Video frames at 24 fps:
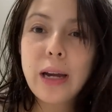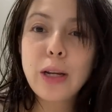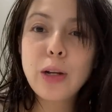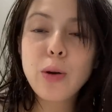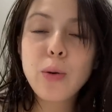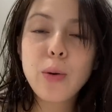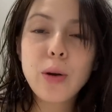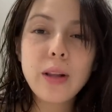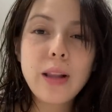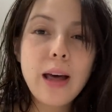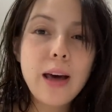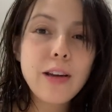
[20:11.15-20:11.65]
I
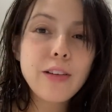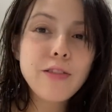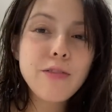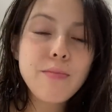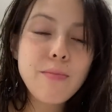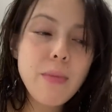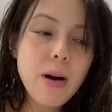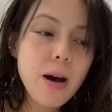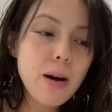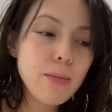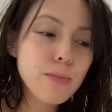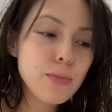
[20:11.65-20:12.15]
know a lot of
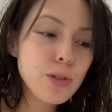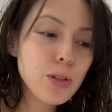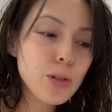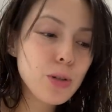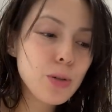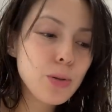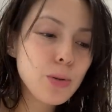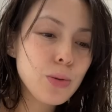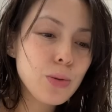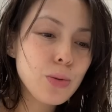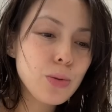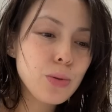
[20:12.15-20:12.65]
moms
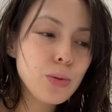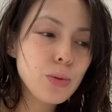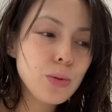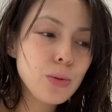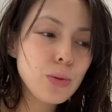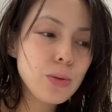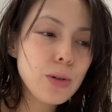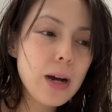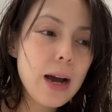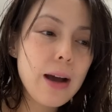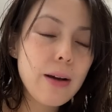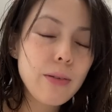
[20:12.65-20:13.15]

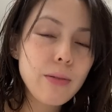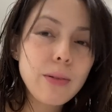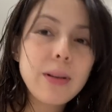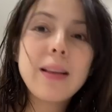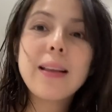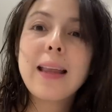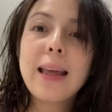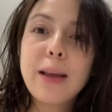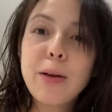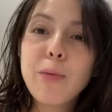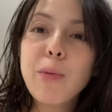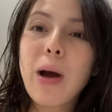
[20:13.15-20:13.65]
who,
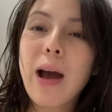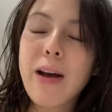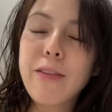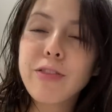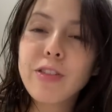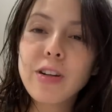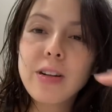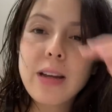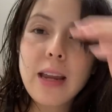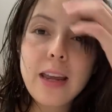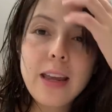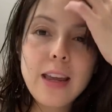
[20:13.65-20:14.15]
like,
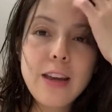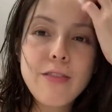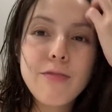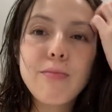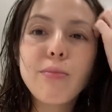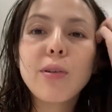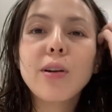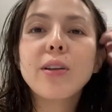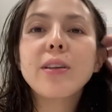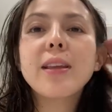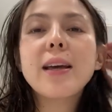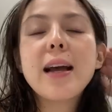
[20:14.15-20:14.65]
after they give
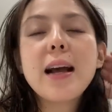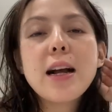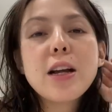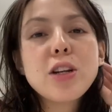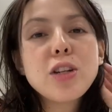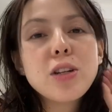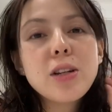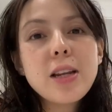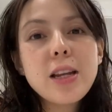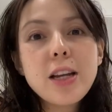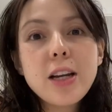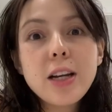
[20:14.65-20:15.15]
birth, they
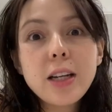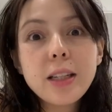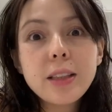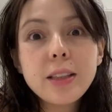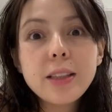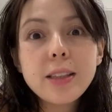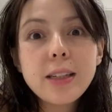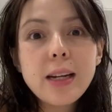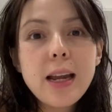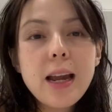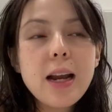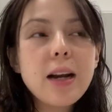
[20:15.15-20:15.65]
actually cut
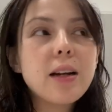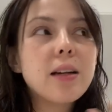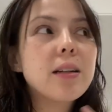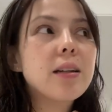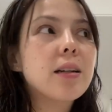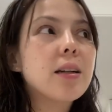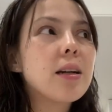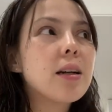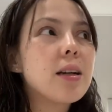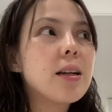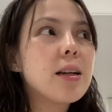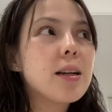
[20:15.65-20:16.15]
their hair.